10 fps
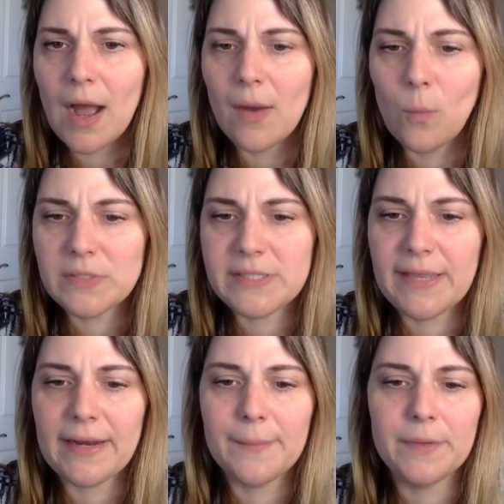once
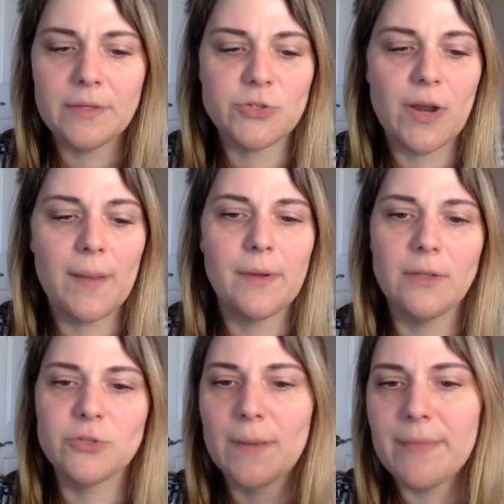again, I'll
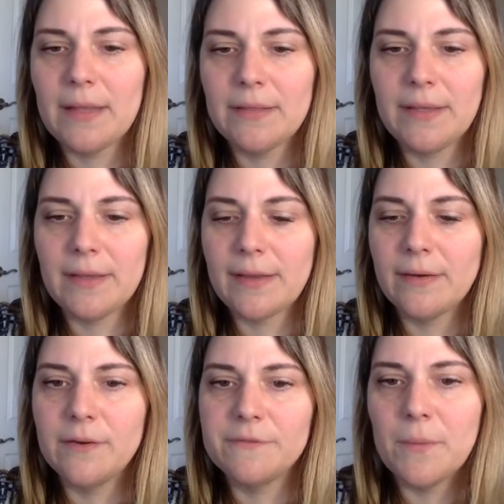drop that link. I don't
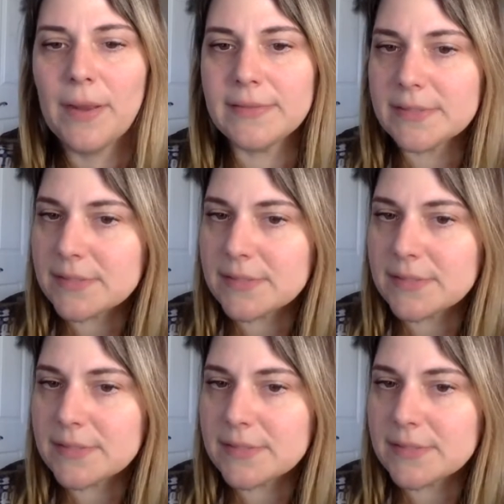know if it went.